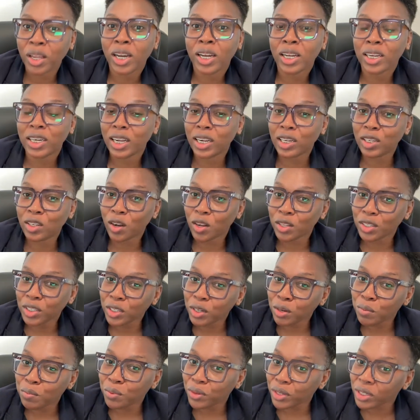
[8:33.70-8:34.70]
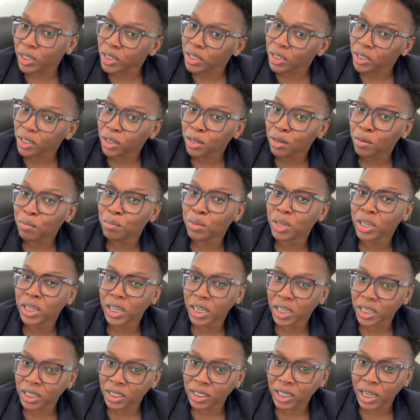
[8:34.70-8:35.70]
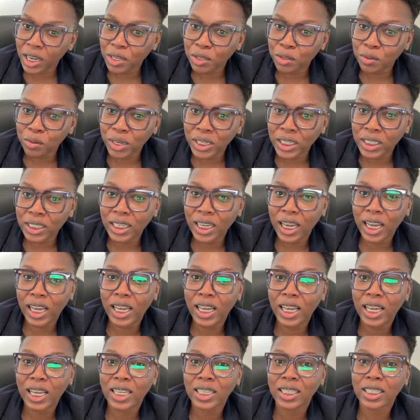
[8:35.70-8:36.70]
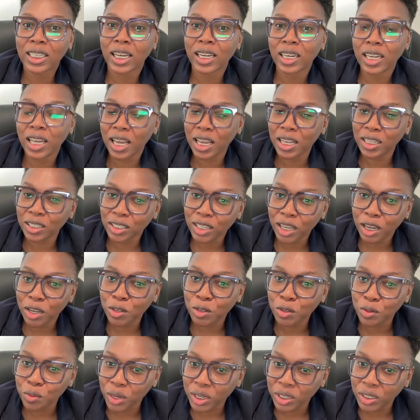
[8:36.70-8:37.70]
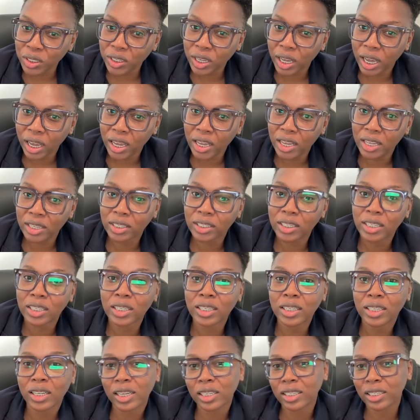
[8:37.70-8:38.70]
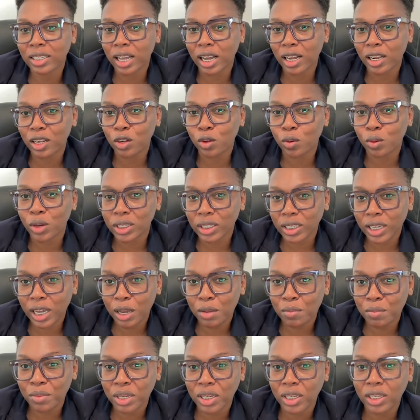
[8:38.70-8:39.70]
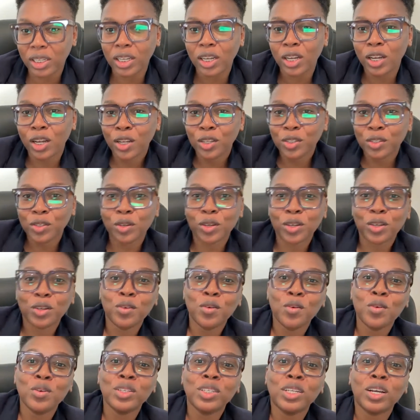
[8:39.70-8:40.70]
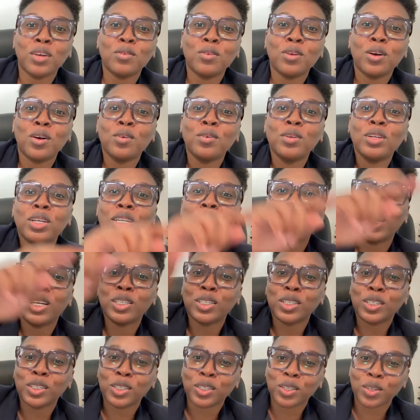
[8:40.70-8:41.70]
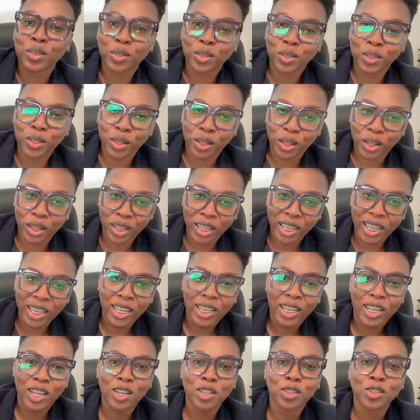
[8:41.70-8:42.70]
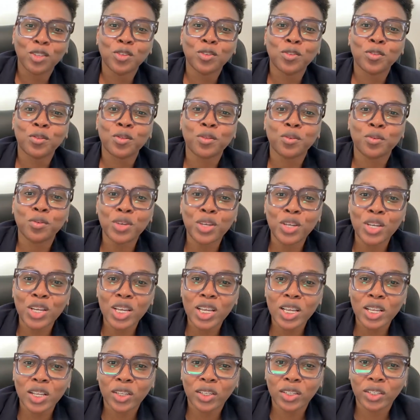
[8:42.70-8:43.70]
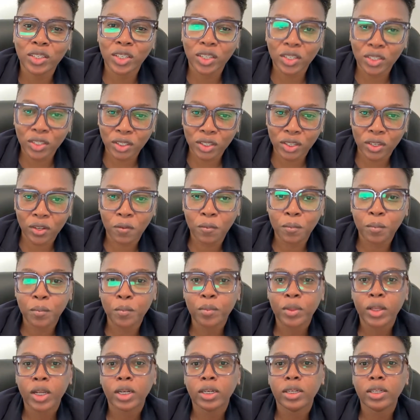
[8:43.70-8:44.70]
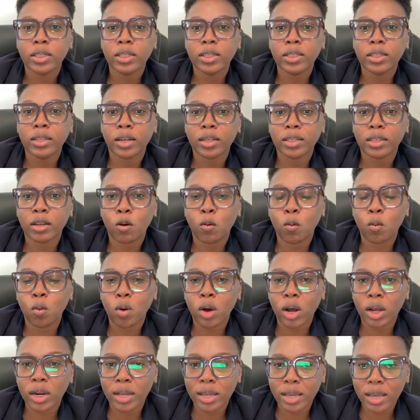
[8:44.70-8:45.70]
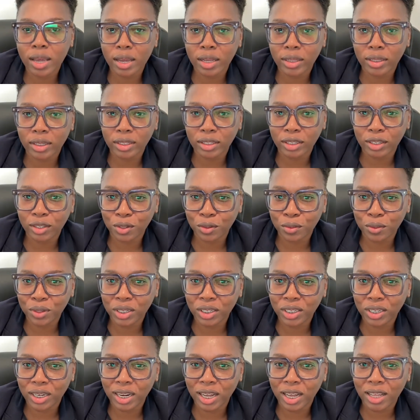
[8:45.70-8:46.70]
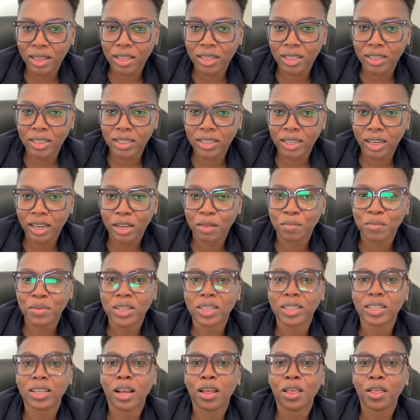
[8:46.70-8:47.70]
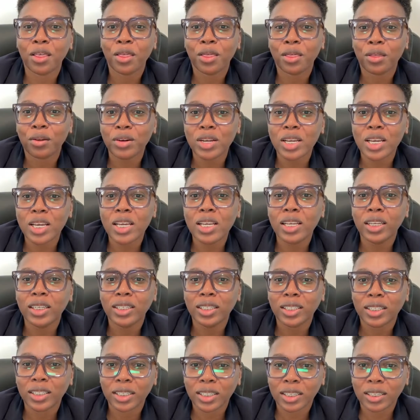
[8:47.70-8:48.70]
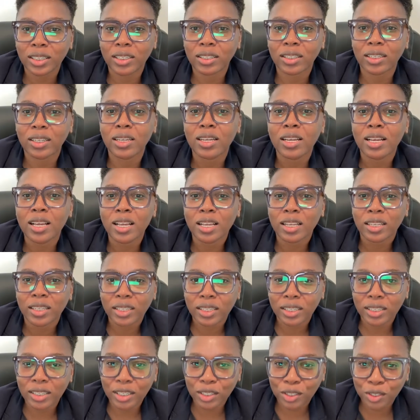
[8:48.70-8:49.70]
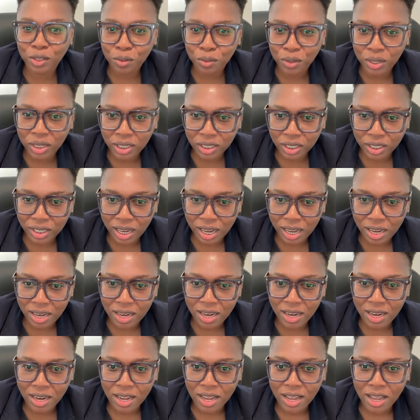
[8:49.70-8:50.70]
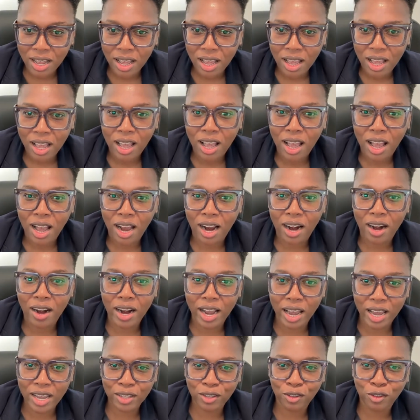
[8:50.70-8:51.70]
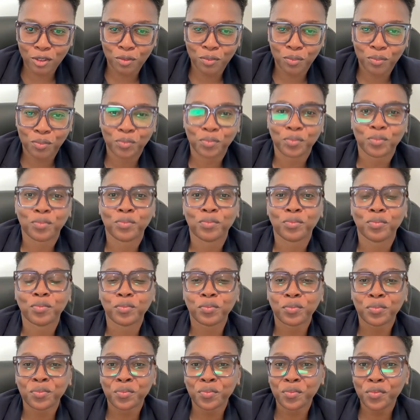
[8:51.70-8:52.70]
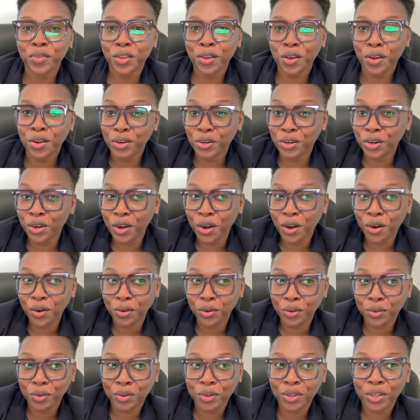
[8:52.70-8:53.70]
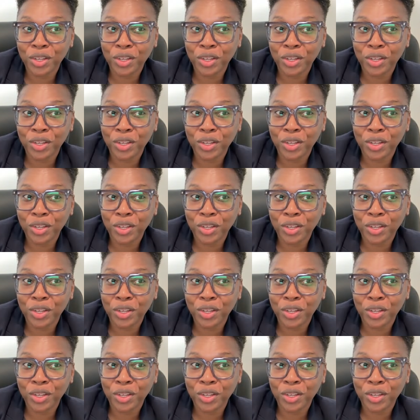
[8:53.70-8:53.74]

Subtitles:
that consular processing begins at USCIS and ends at USCIS, this is exactly what I mean. So it goes around in a circle. It's 360. This is not a 180 situation at this time. It's a 360 situation. All right? Now,